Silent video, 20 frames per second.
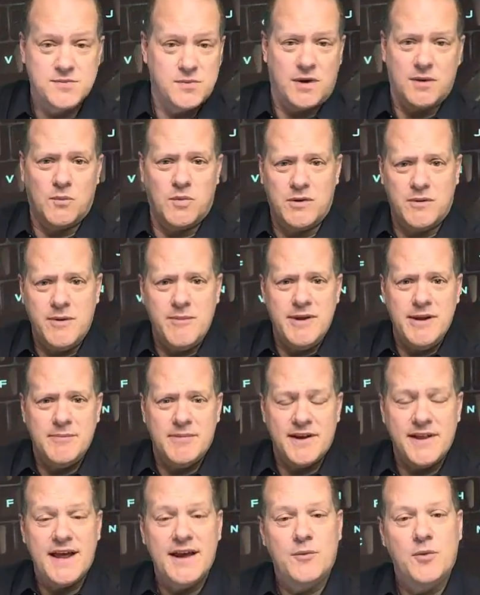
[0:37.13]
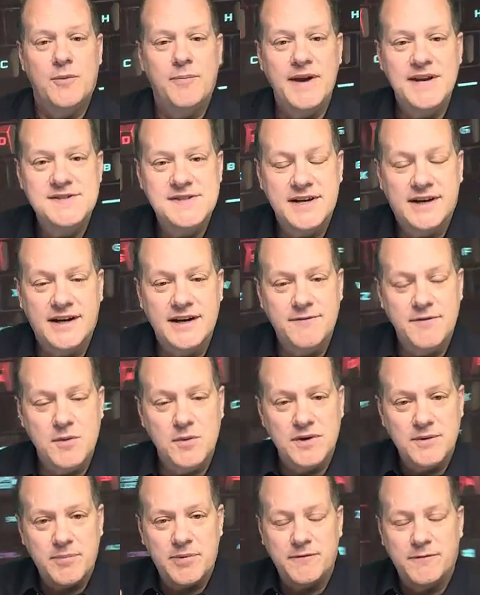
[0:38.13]
What do we mean by that? Well, basically, if you
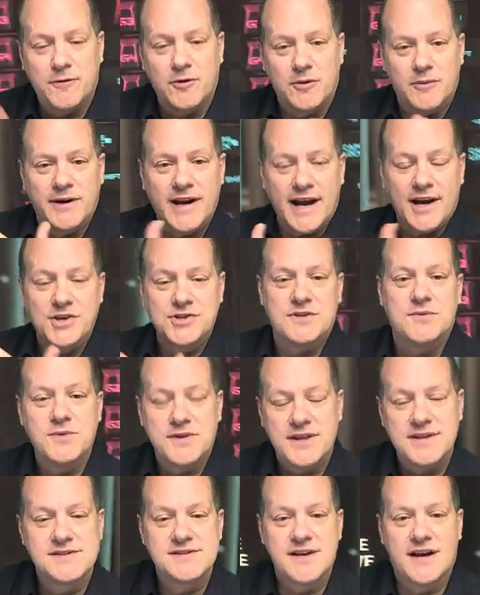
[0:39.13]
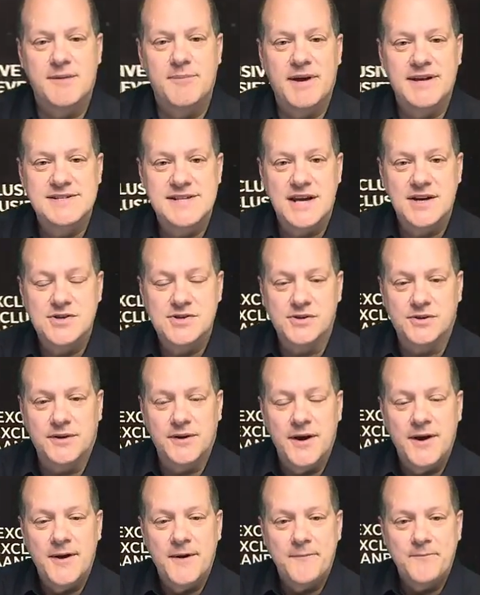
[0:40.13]
want to perform an action inside BetAngel,
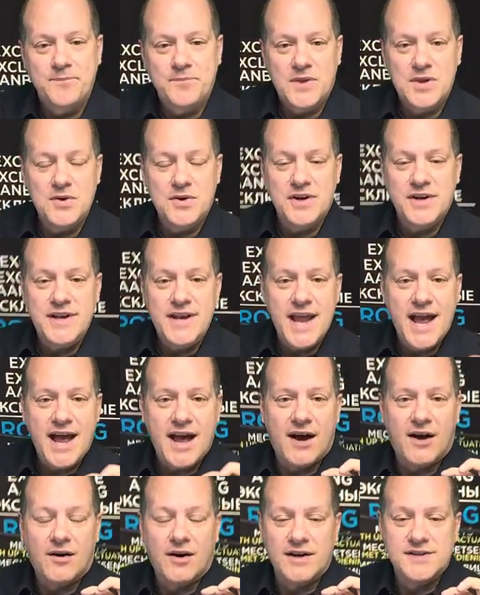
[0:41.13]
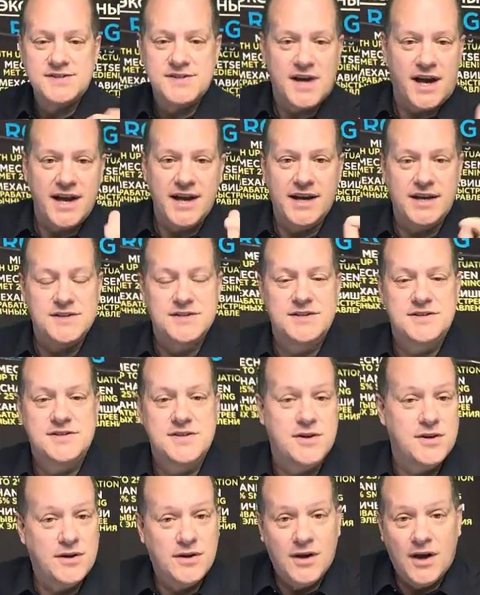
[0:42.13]
you can now assign it
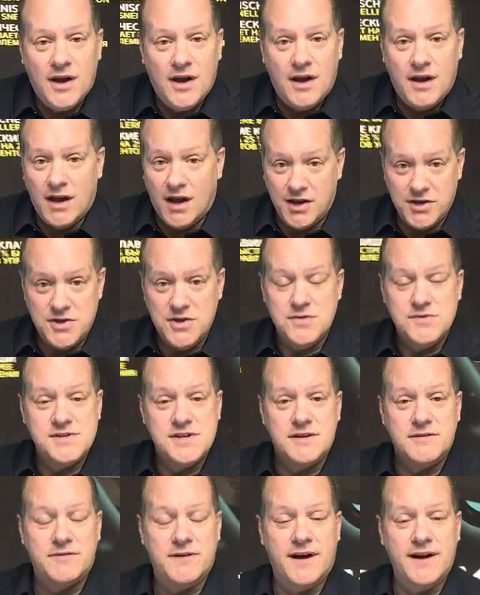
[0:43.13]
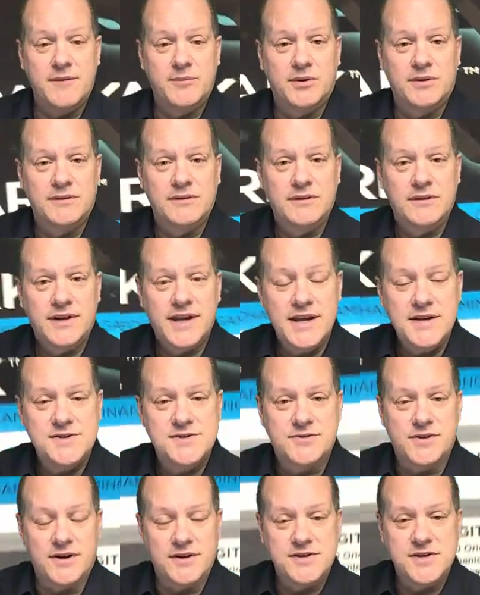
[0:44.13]
to a user-definable
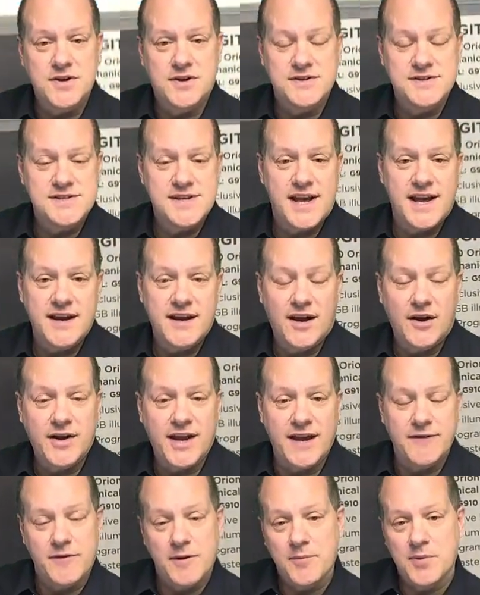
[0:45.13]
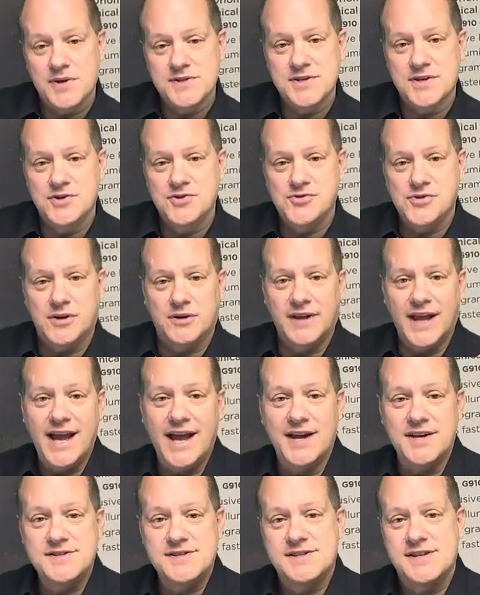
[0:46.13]
keystroke. So you can say, okay, if I press Control
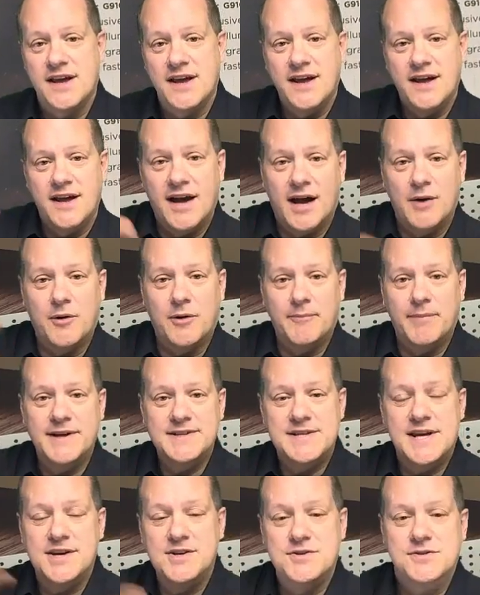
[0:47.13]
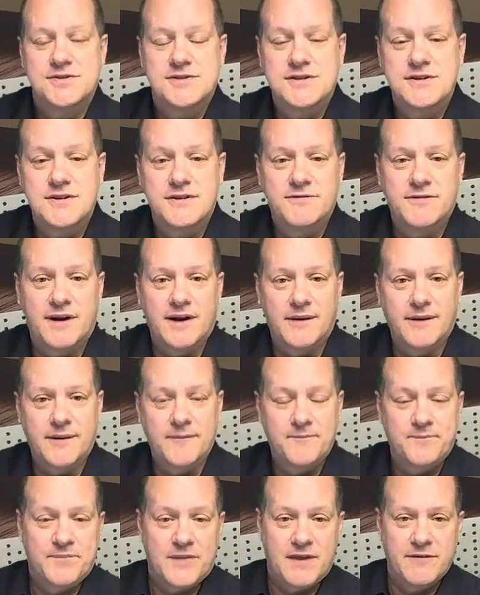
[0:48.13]
S, I want BetAngel to do the
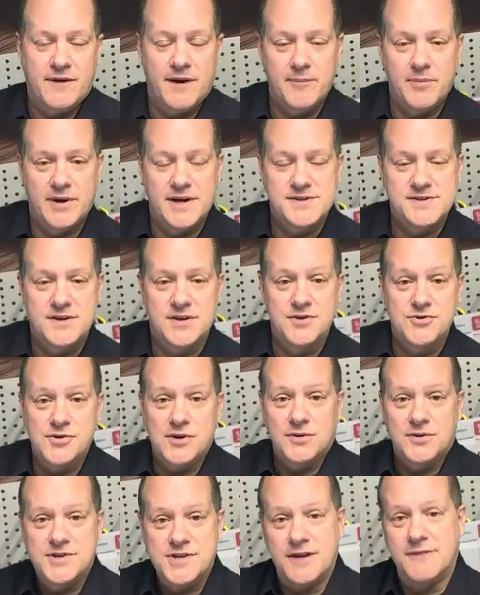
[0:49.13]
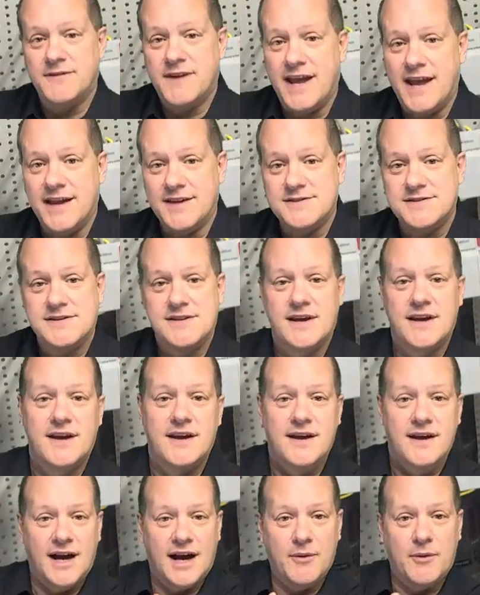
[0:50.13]
following. If I press Control Shift S,
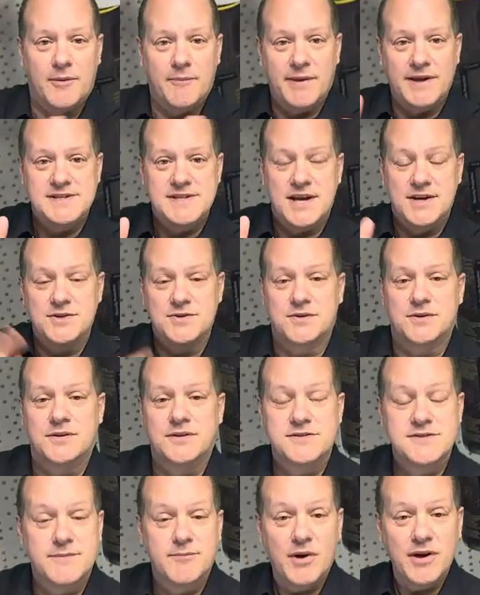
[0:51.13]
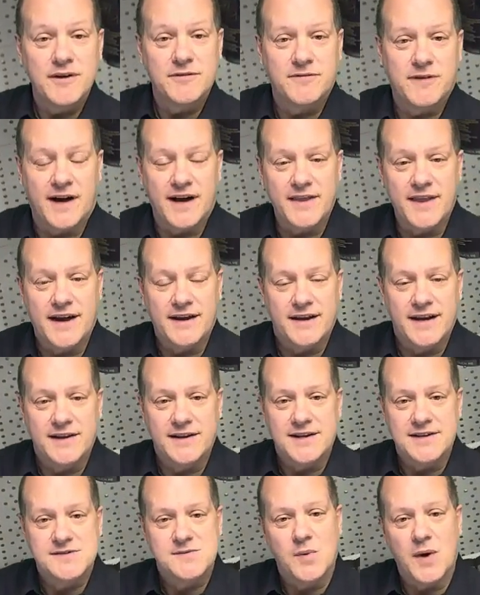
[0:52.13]
I want BetAngel to modify that in
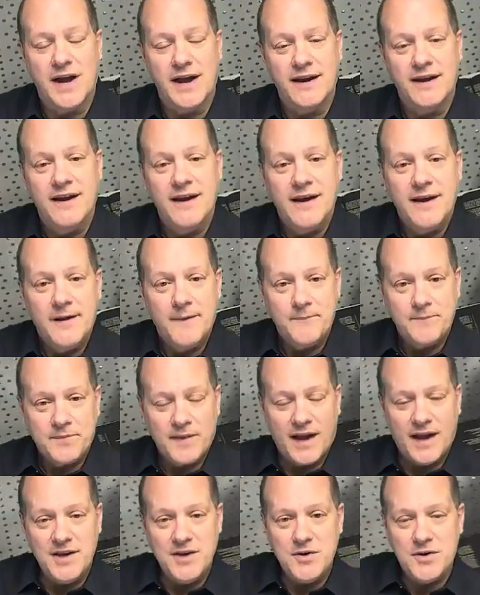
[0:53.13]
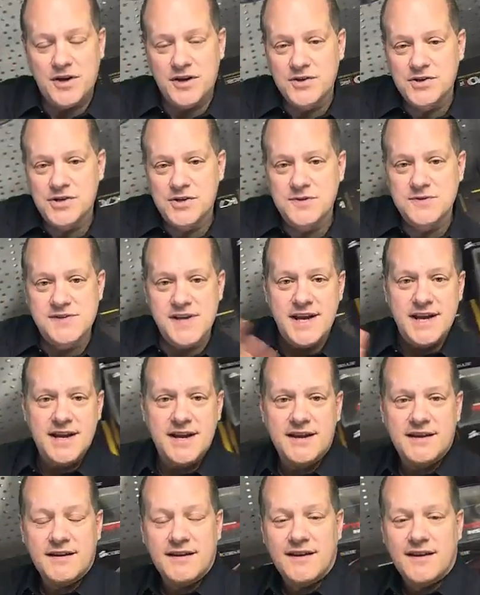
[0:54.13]
this way. And you can choose
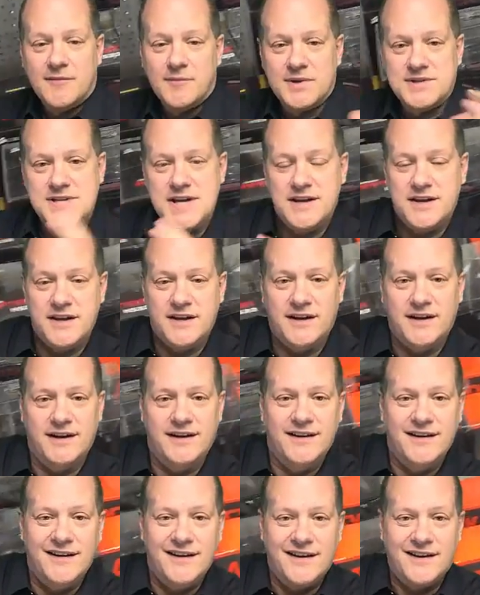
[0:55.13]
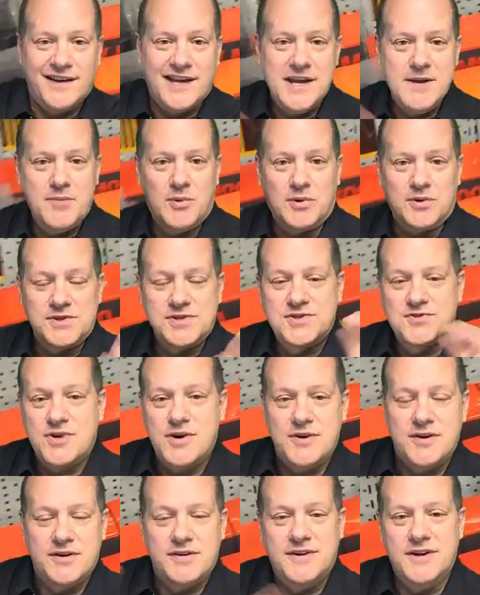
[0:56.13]
any particular keyboard
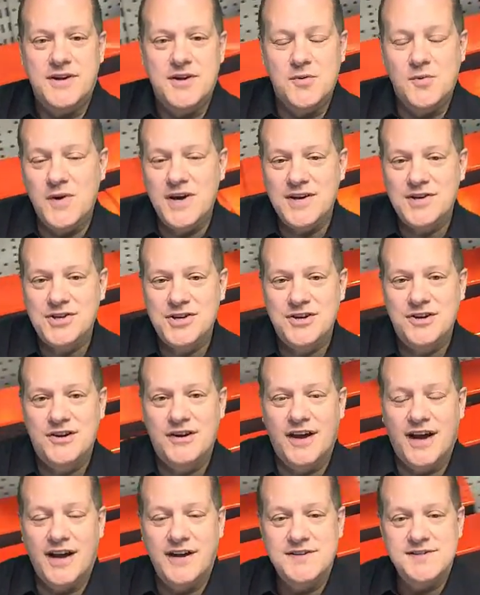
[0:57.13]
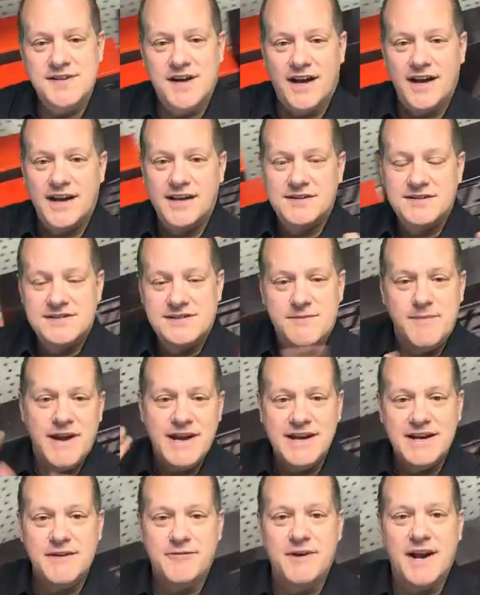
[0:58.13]
stroke that you wish and assign it to
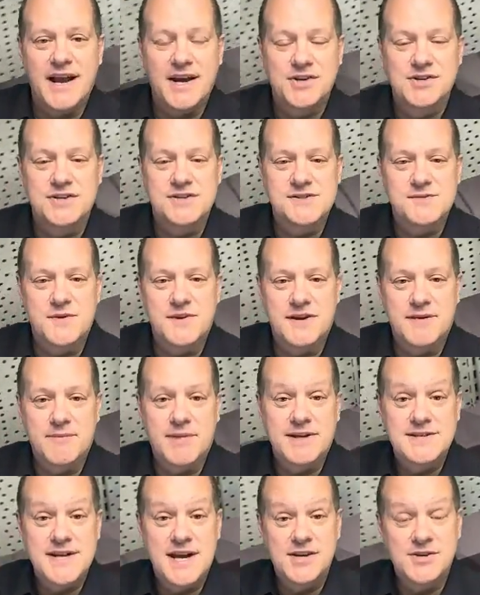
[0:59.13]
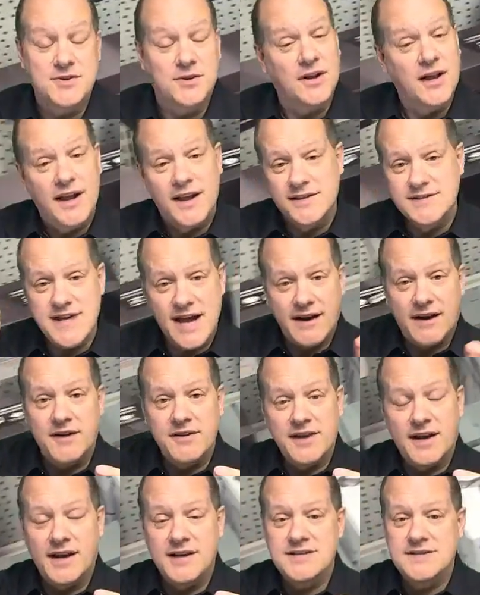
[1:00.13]
many different actions within BetAngel. Download
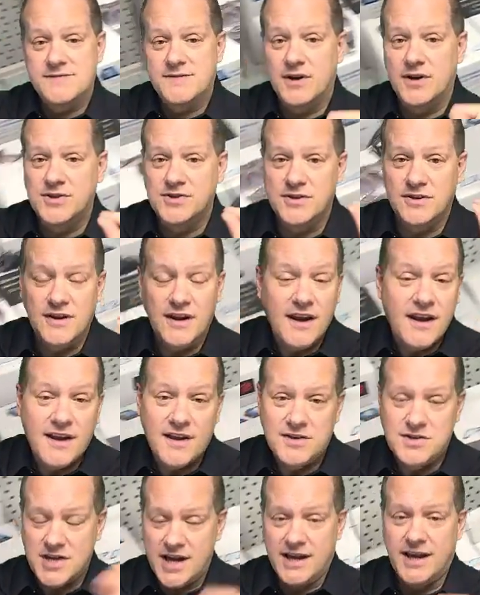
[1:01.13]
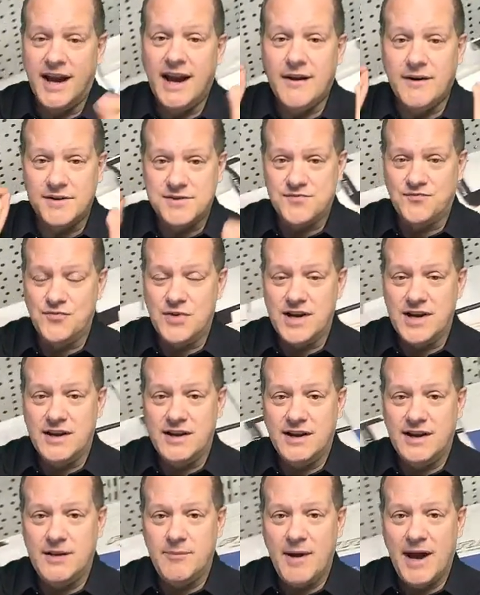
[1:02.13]
the latest version, check it out, it's
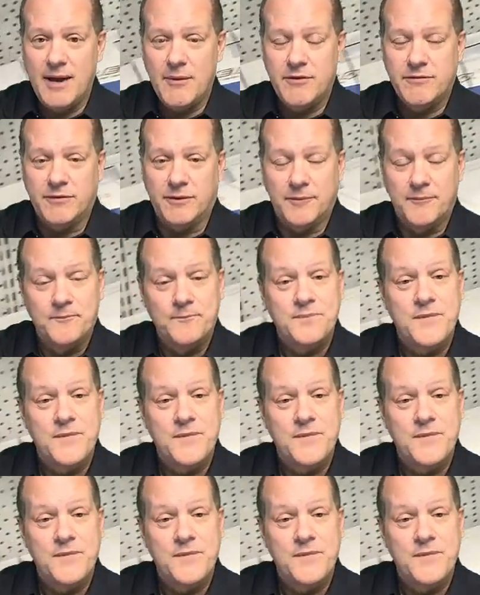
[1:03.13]
really powerful.